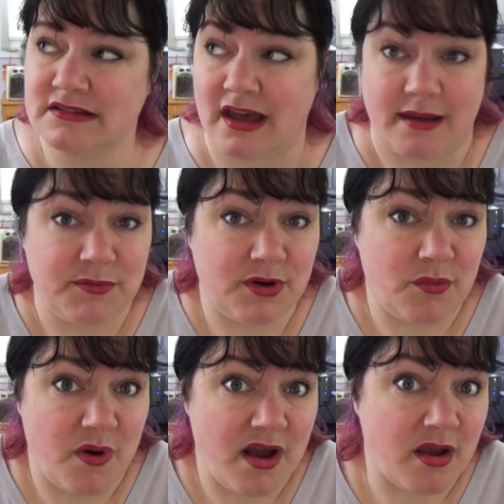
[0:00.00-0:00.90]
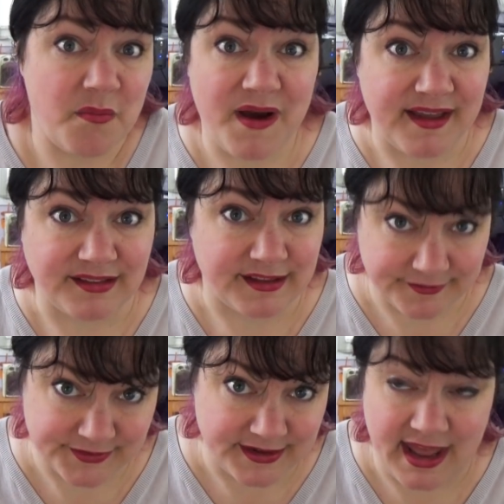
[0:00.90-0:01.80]
I'm going to walk a mile
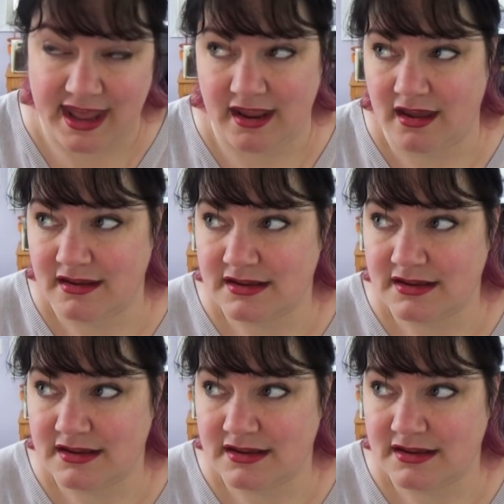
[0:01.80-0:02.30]
every day